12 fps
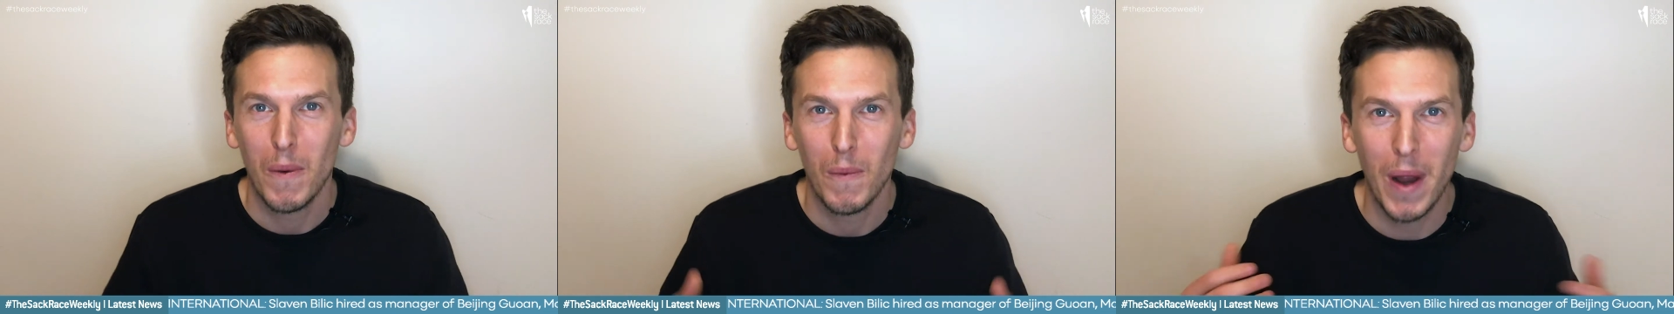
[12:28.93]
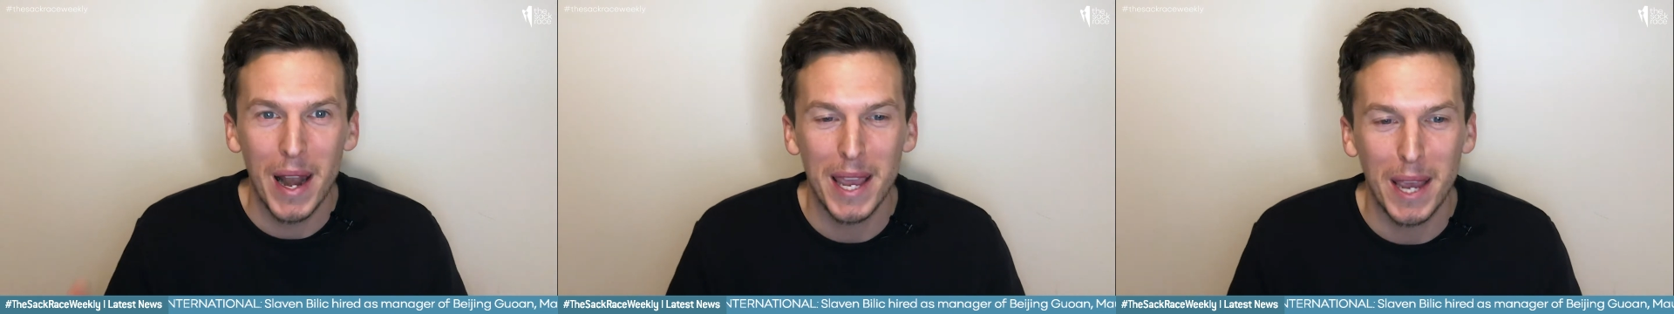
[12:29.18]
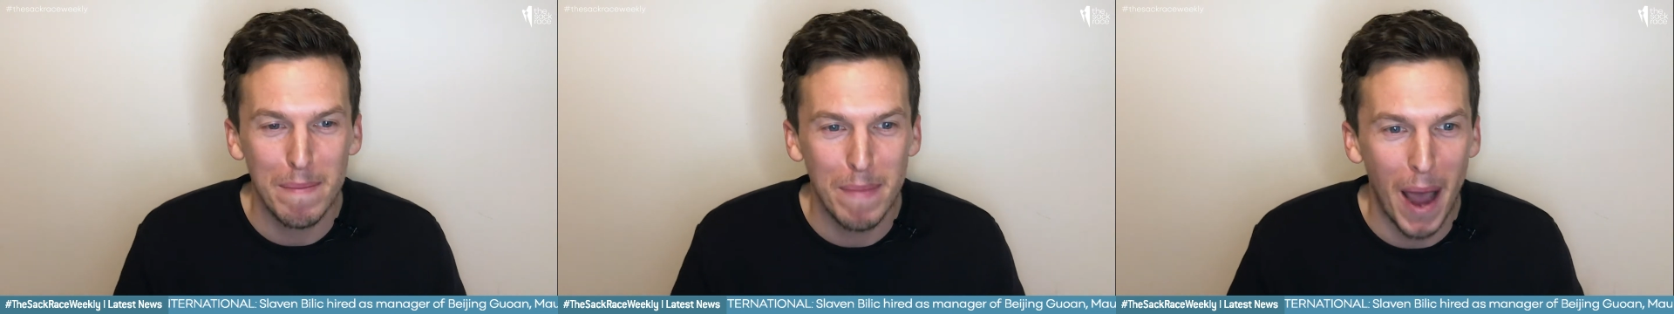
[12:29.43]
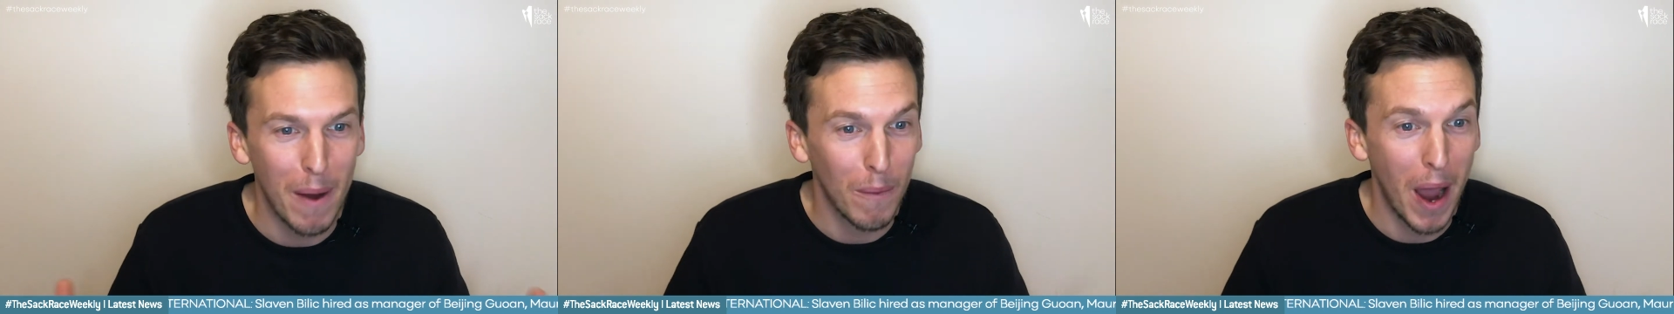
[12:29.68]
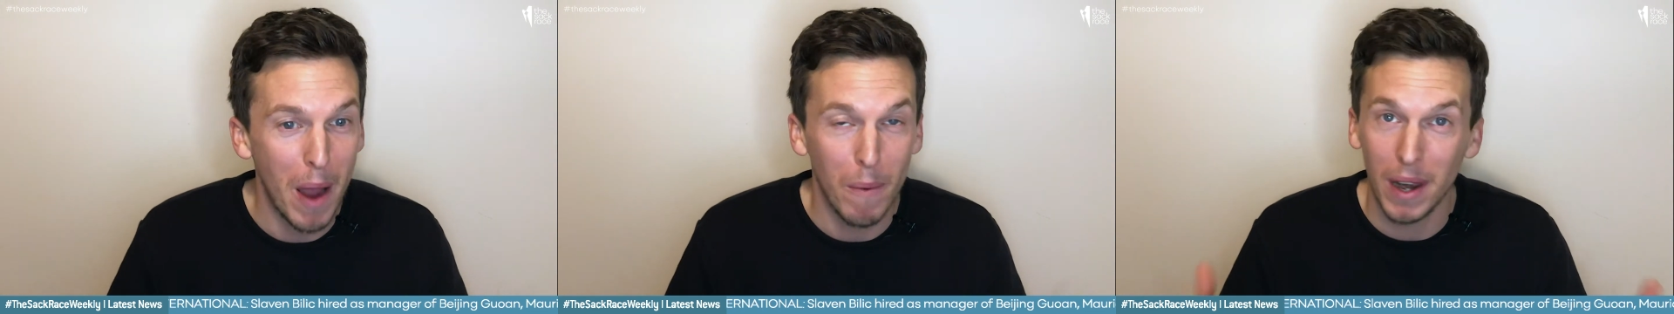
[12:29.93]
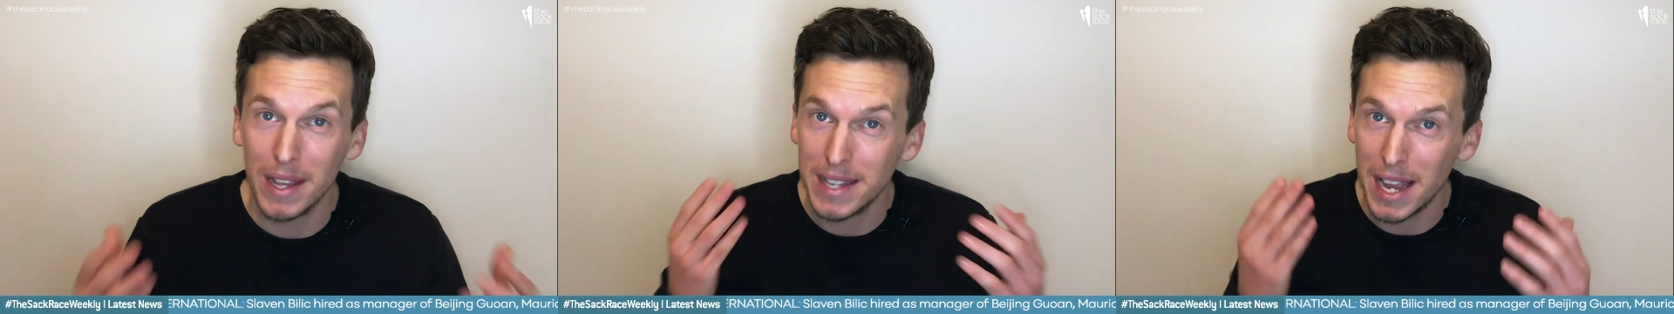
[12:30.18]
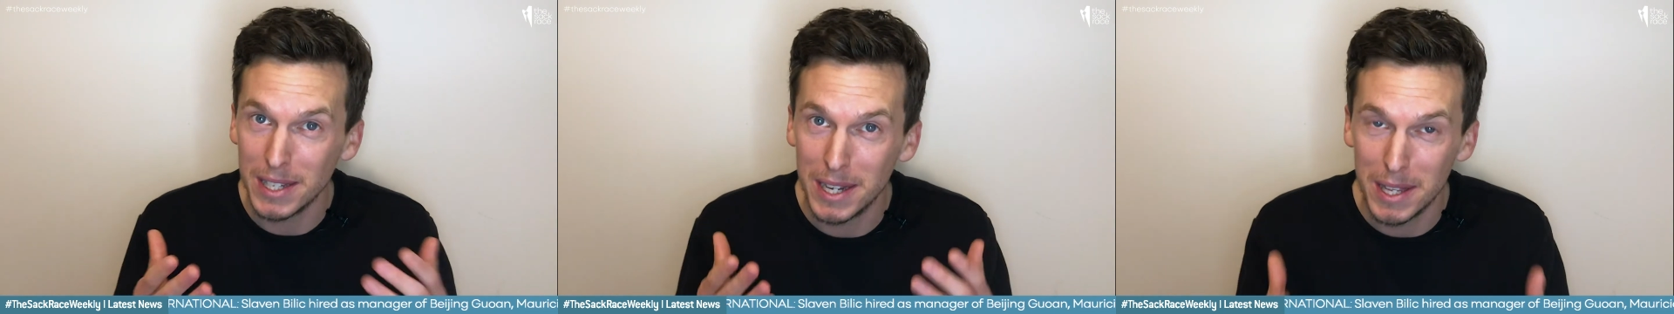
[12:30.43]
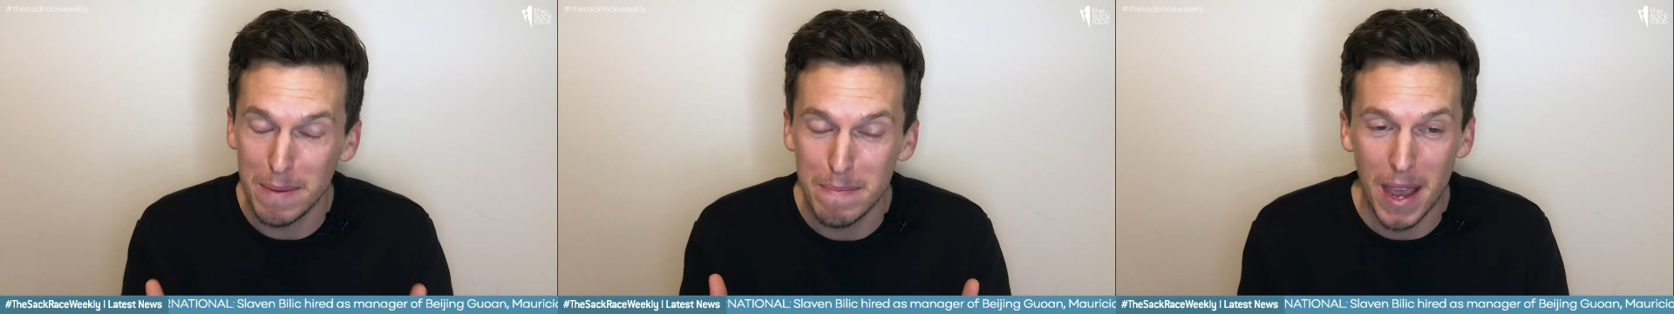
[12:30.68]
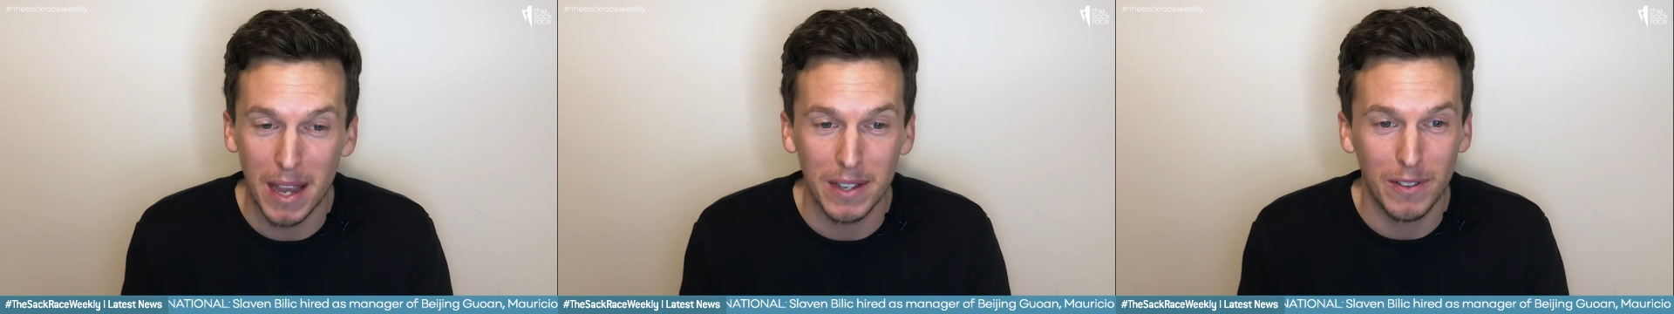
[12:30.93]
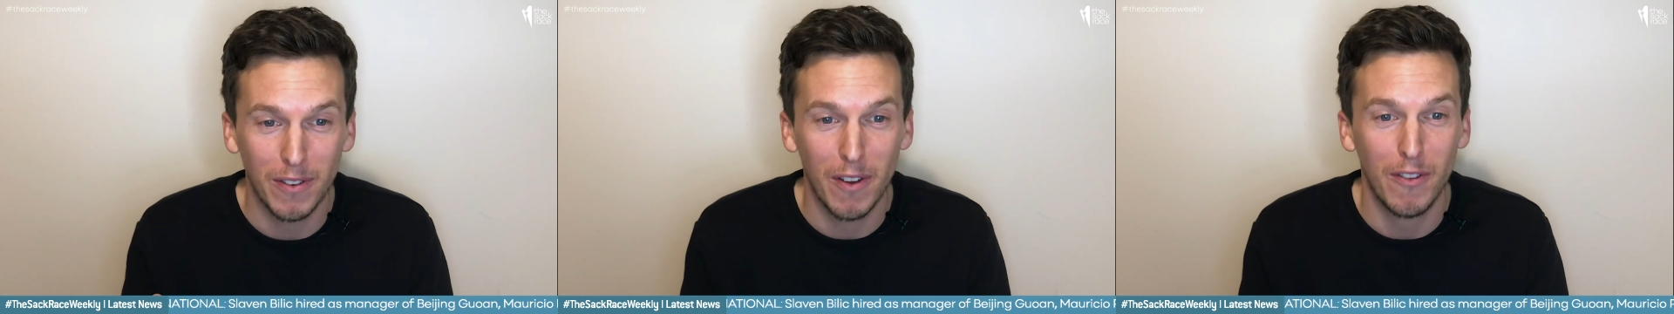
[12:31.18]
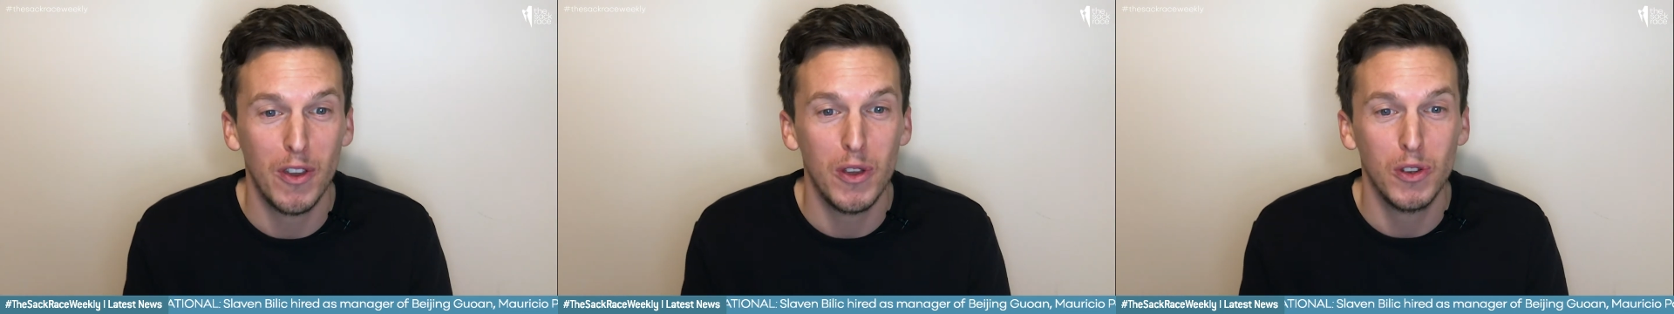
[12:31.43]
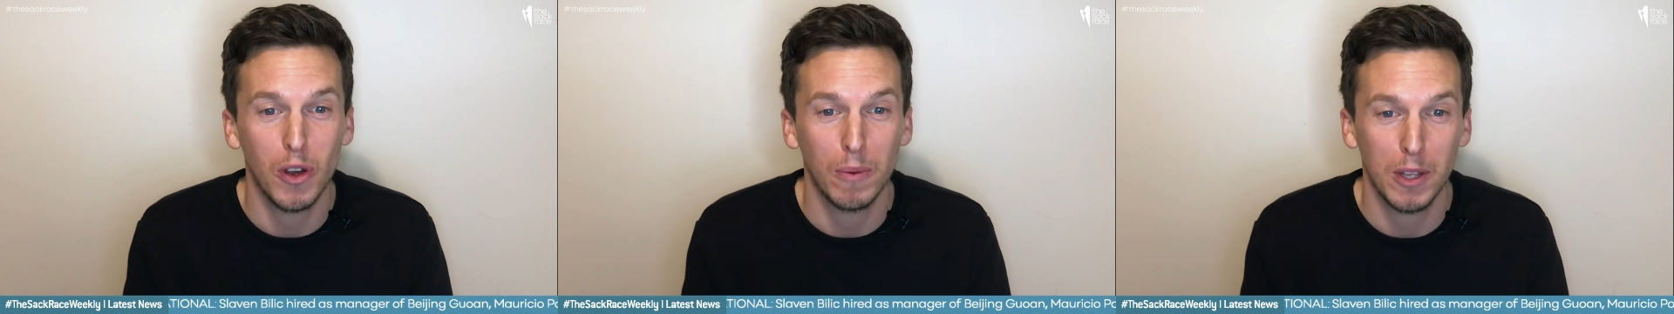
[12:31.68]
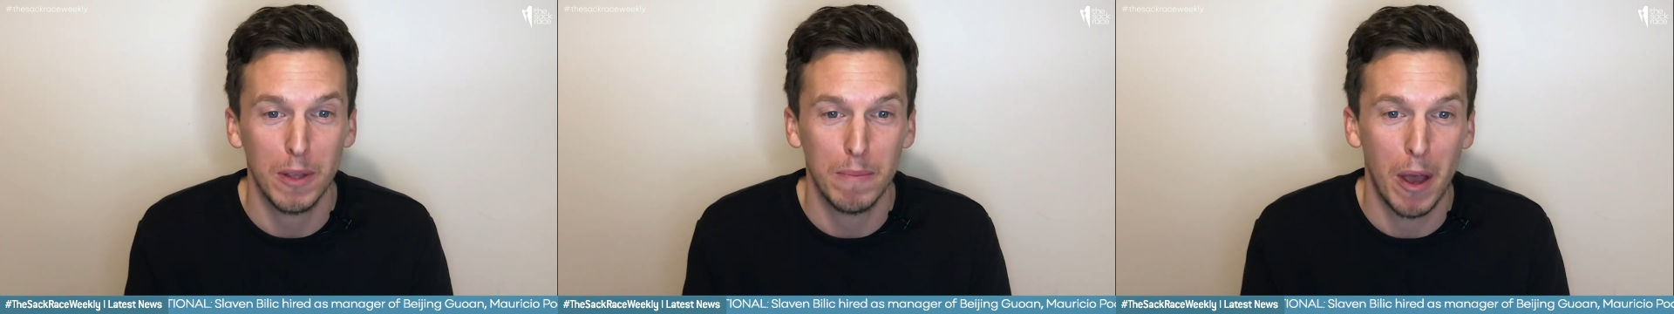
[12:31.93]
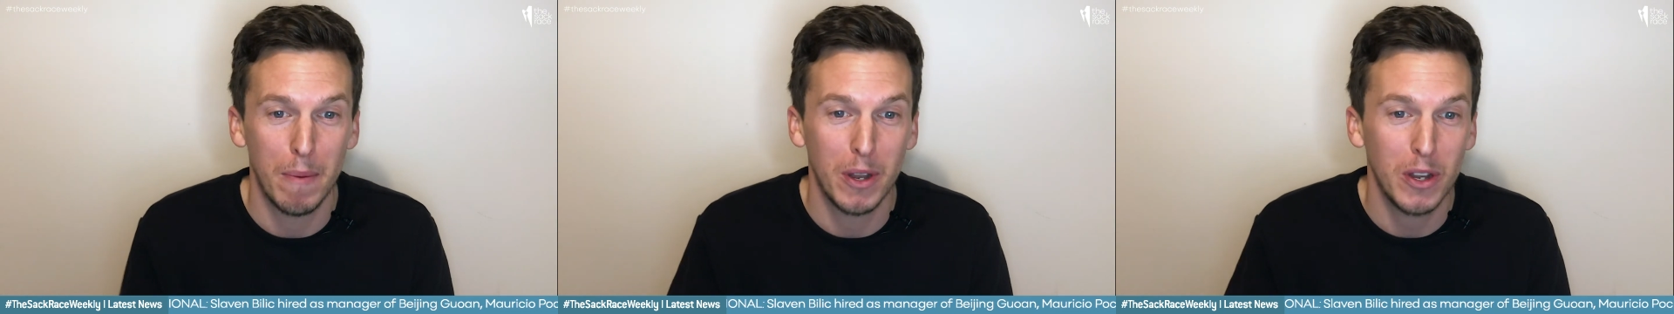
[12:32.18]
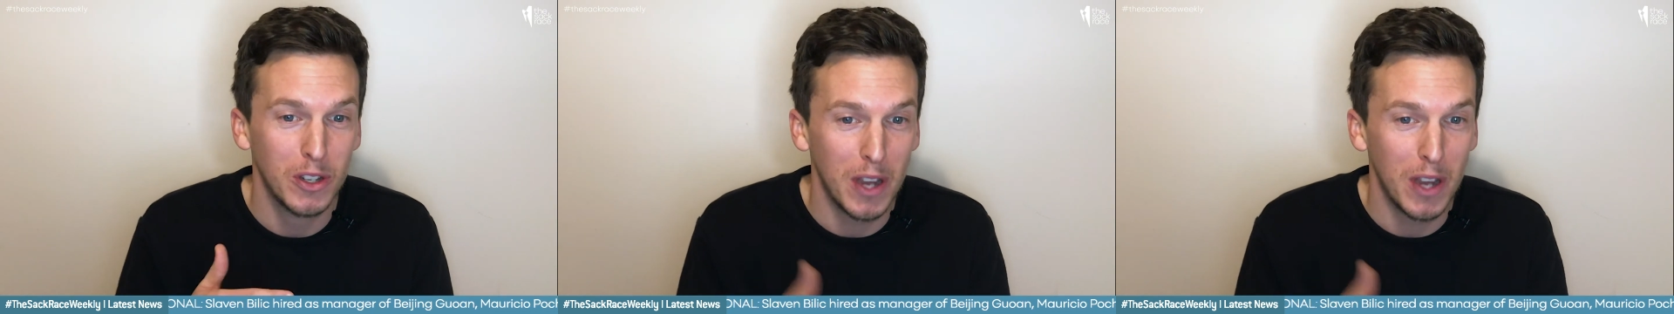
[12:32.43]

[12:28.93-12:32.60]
Will he come back? Well, he's actually in the mix for a few jobs at the moment.